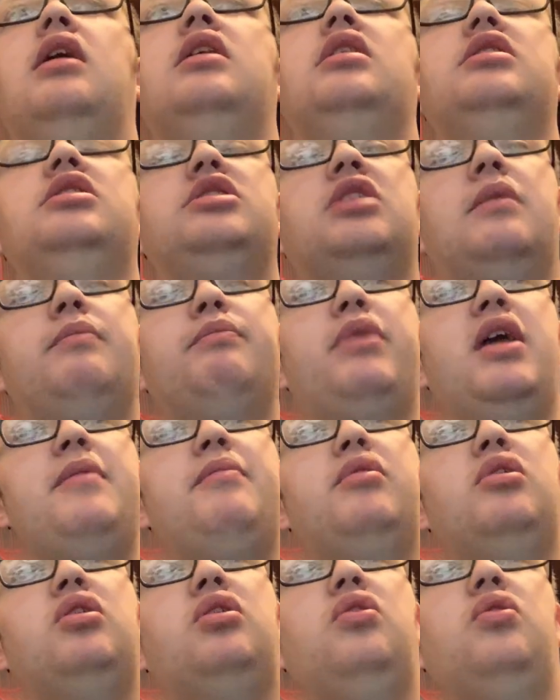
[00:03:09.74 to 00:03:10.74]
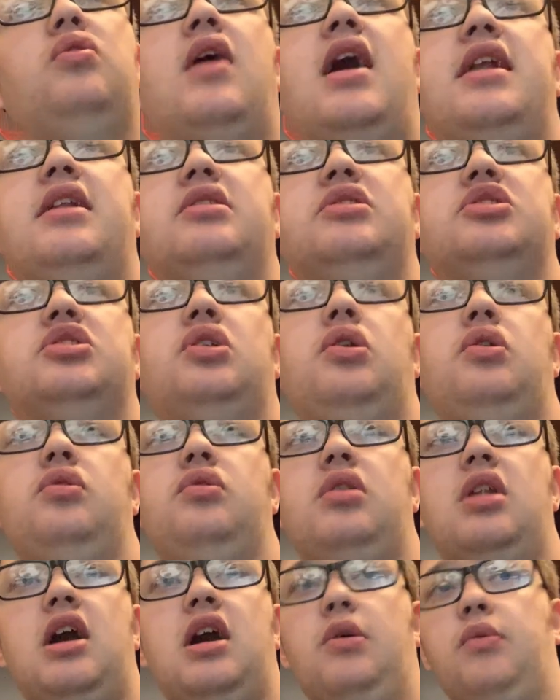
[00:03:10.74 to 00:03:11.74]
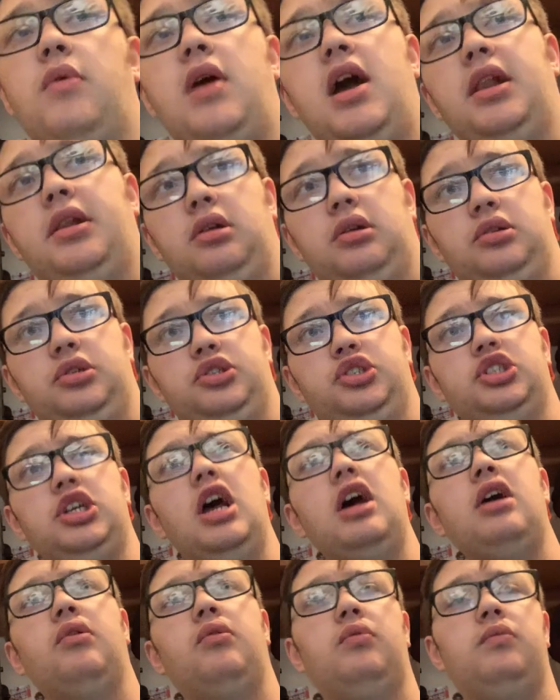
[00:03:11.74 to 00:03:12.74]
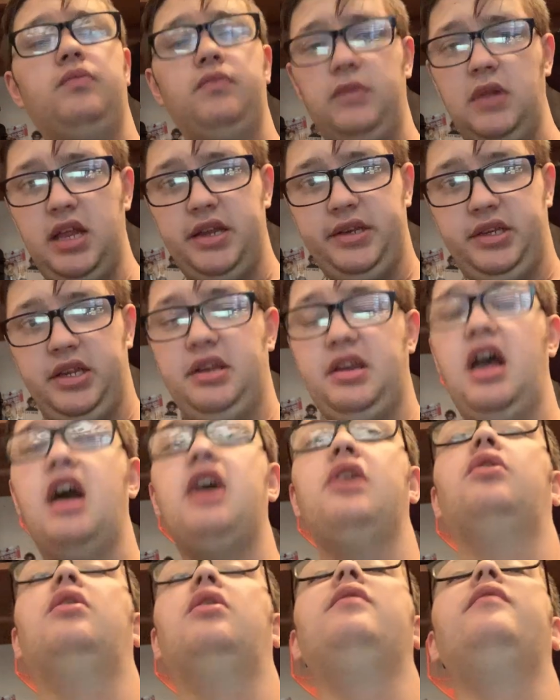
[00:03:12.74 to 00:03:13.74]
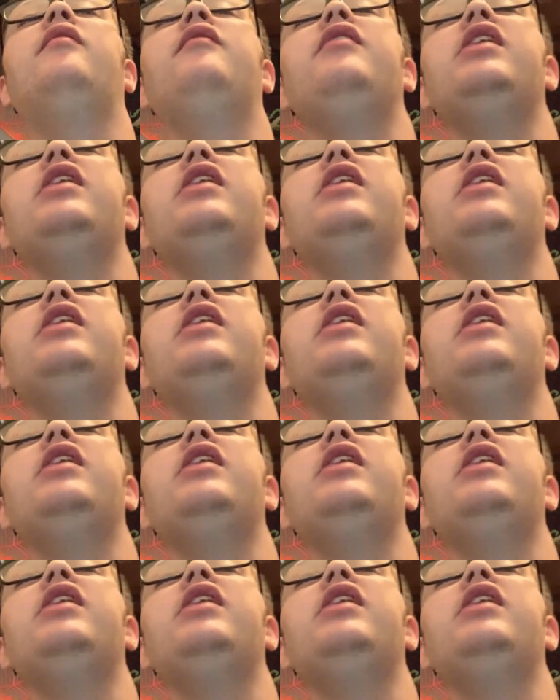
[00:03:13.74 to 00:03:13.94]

some people who I just do not like on the show. That's the title of the